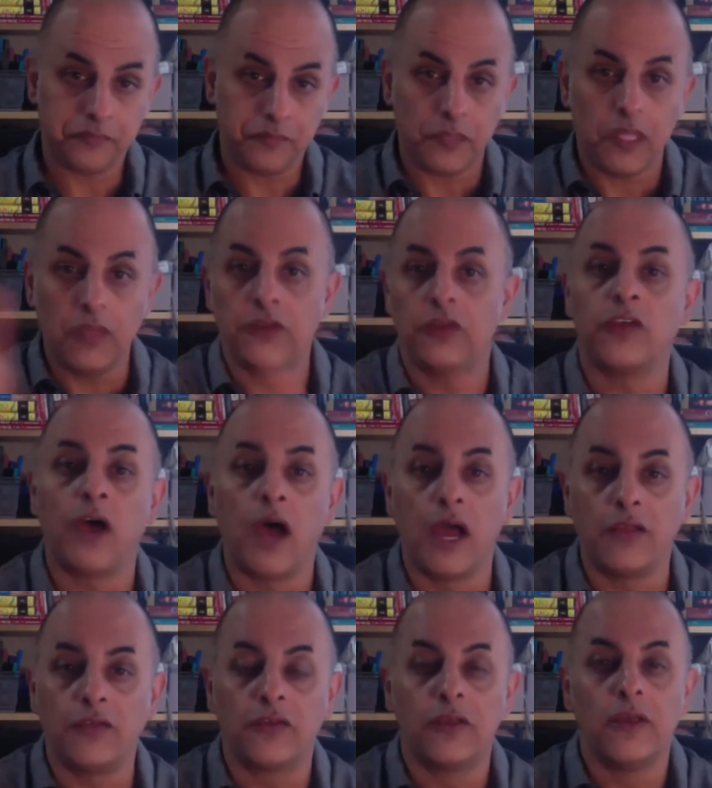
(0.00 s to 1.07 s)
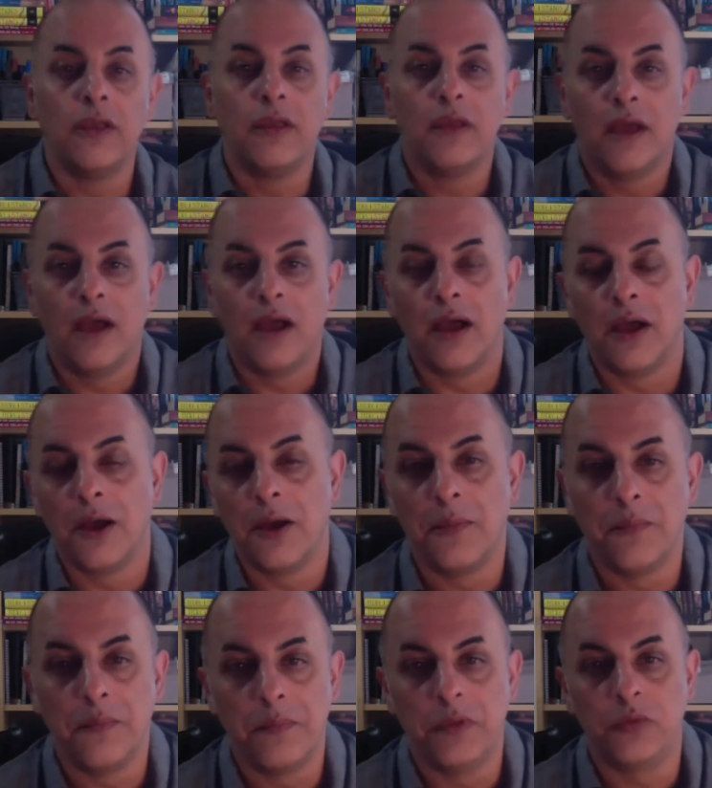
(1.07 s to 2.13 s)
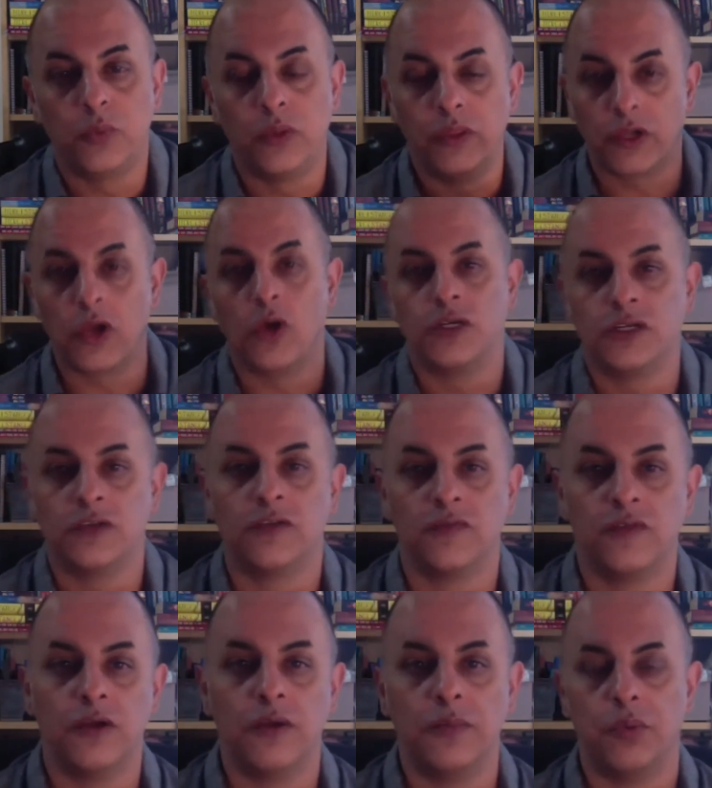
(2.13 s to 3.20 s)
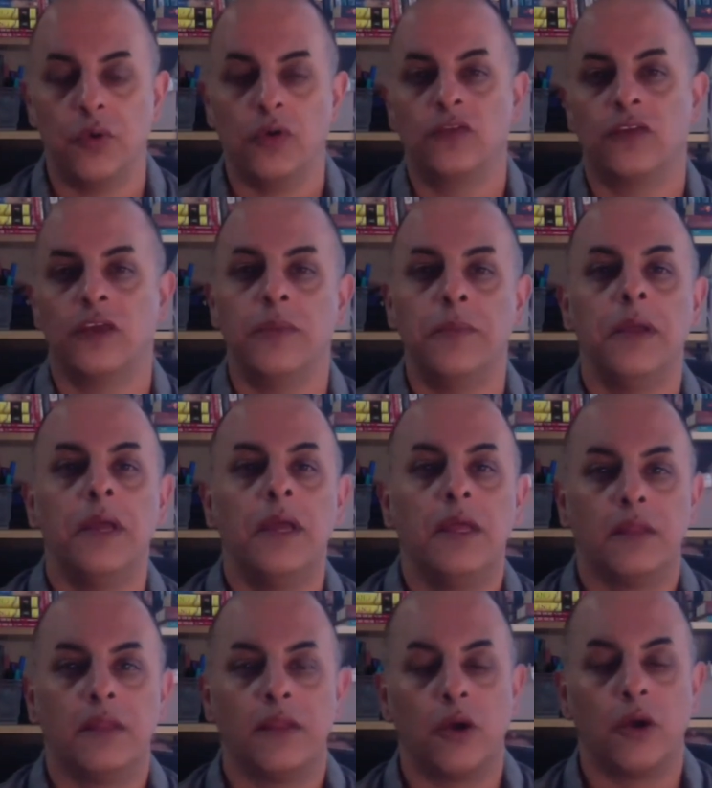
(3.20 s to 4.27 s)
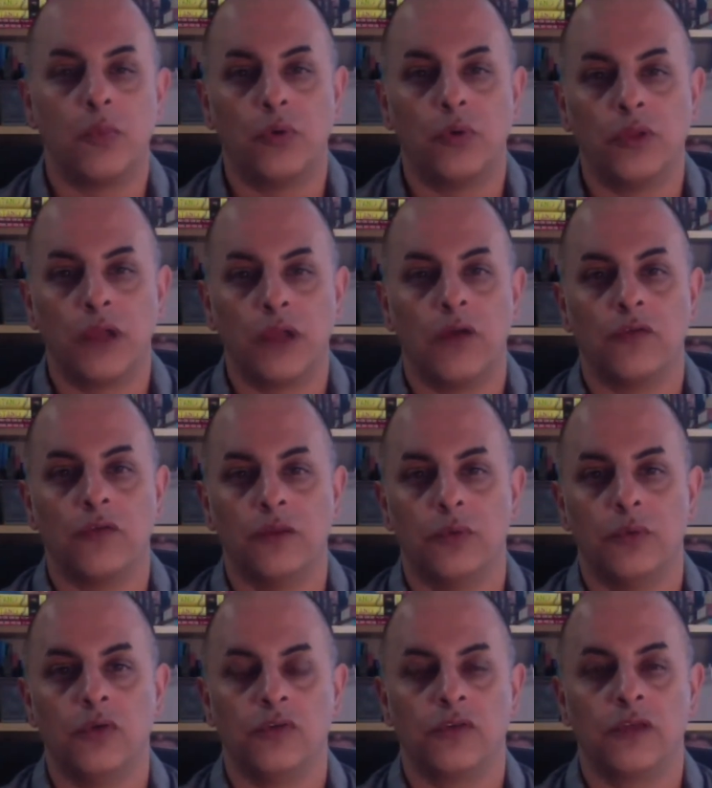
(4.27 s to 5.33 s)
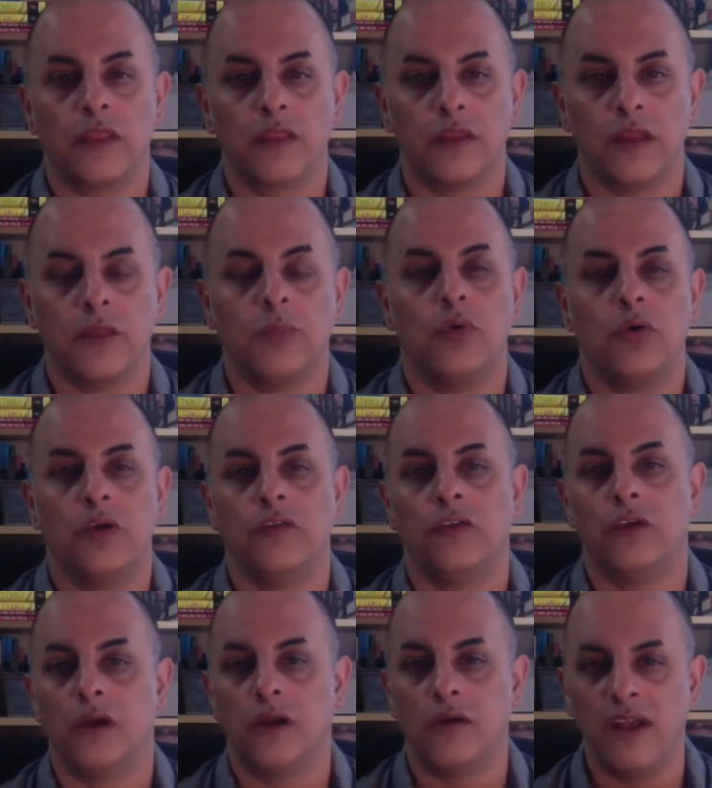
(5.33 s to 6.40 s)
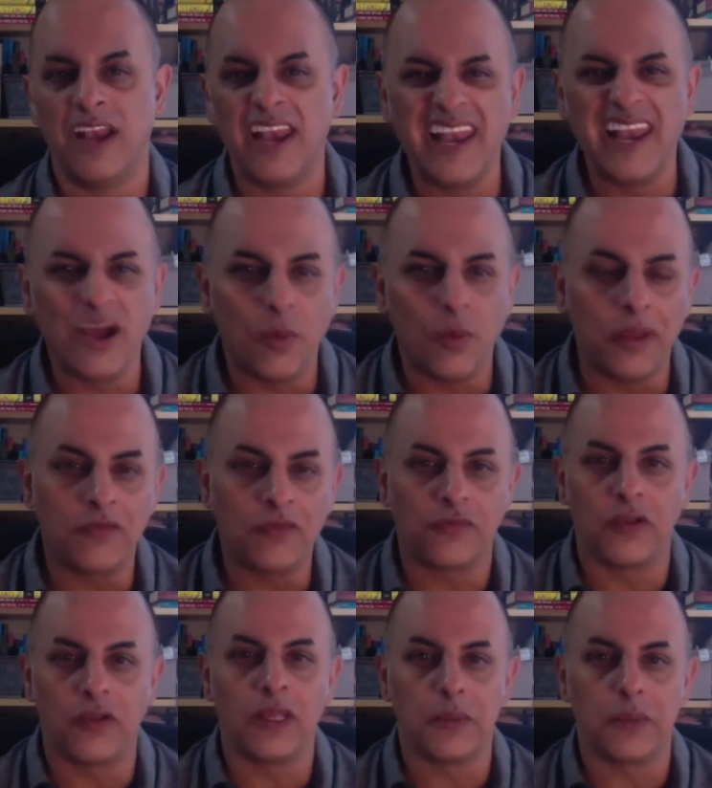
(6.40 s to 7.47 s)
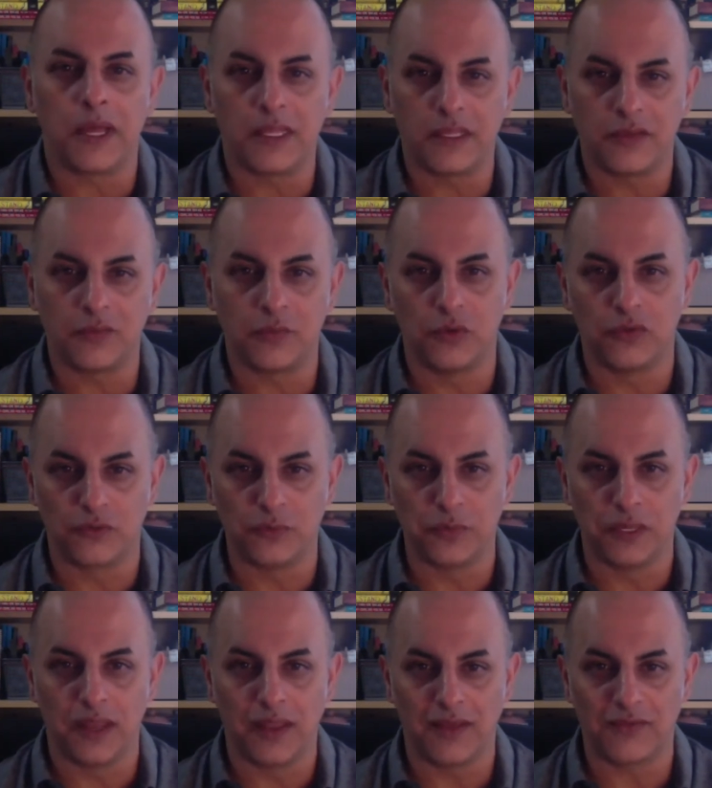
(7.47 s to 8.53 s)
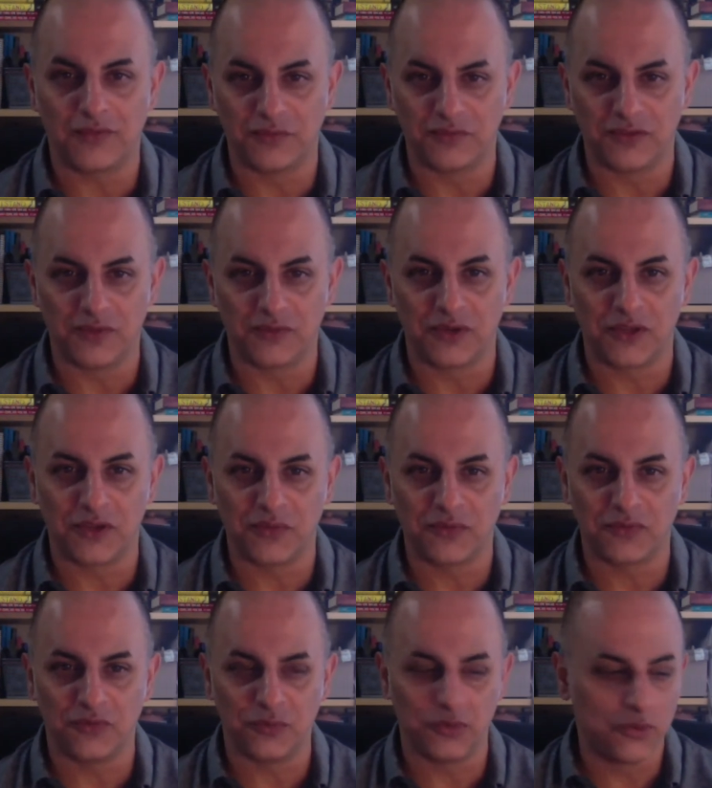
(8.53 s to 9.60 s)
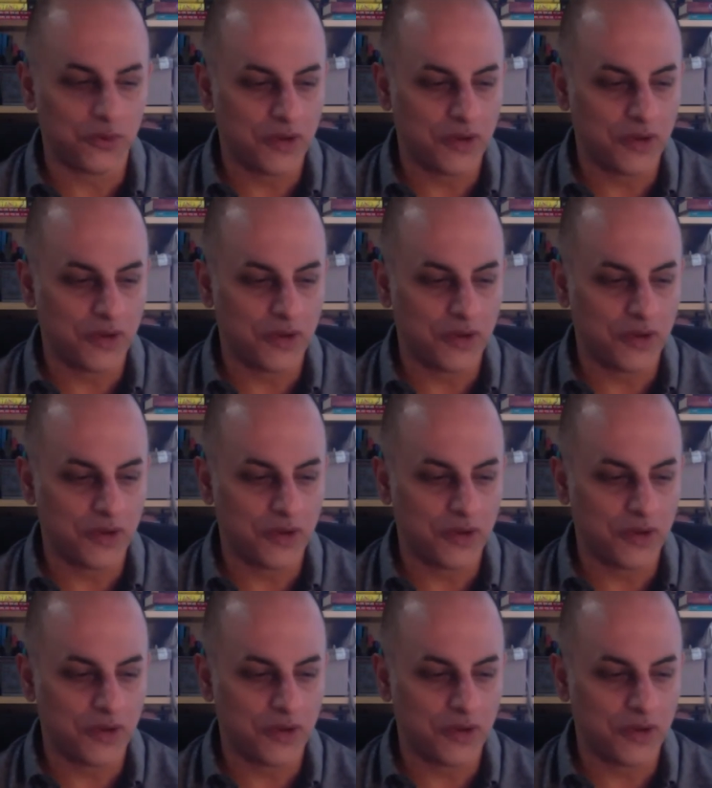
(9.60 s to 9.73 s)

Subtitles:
decides with the coaches of the boys team that they'll put the girls and the boys together. Now, the boys are a little bit funny about this. Boys can be like that sometimes when it comes to football.